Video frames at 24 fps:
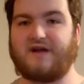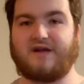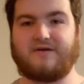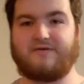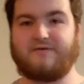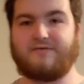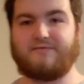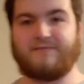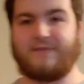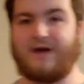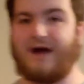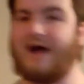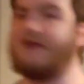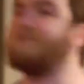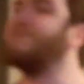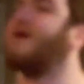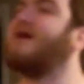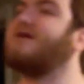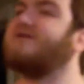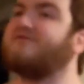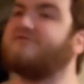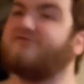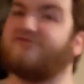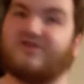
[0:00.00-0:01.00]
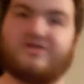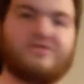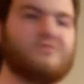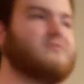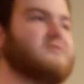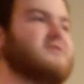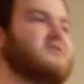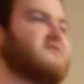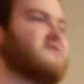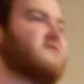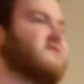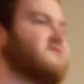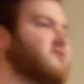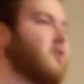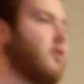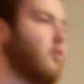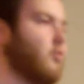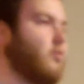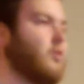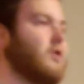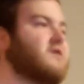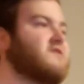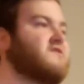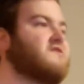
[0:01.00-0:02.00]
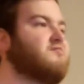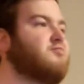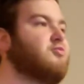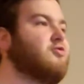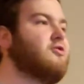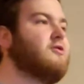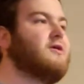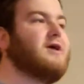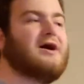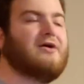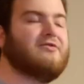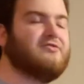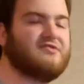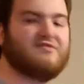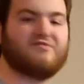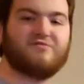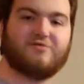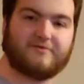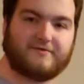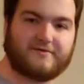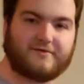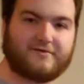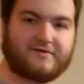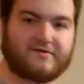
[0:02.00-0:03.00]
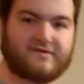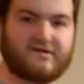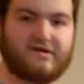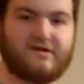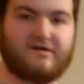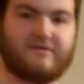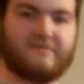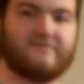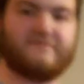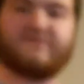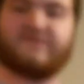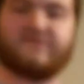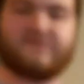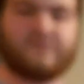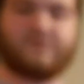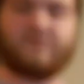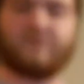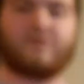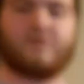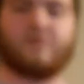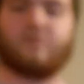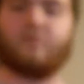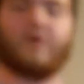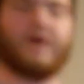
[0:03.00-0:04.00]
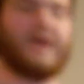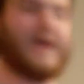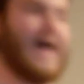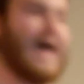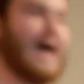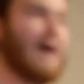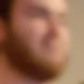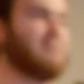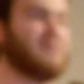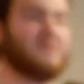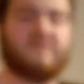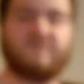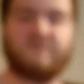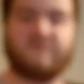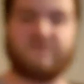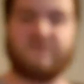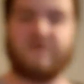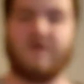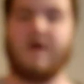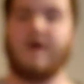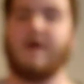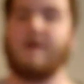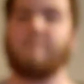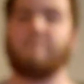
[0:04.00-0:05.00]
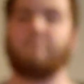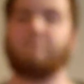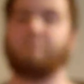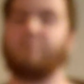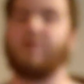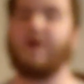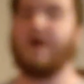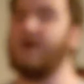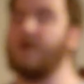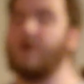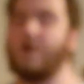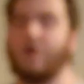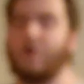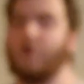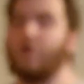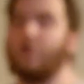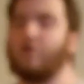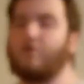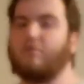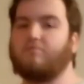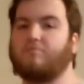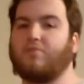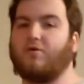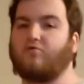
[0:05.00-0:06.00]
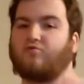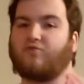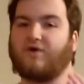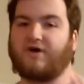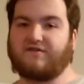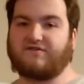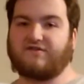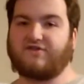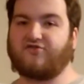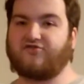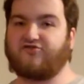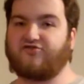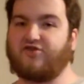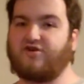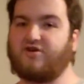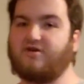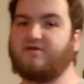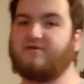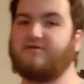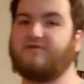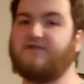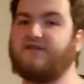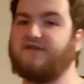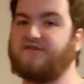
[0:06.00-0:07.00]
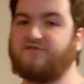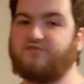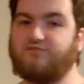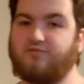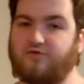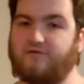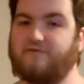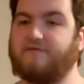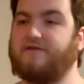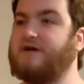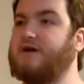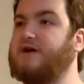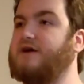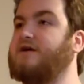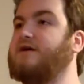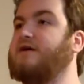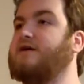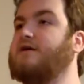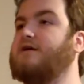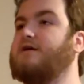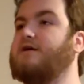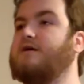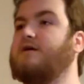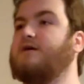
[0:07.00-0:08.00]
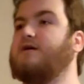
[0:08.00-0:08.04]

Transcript: I genuinely just don't want to spoil how this movie resolves or what happens, but rest assured, this movie,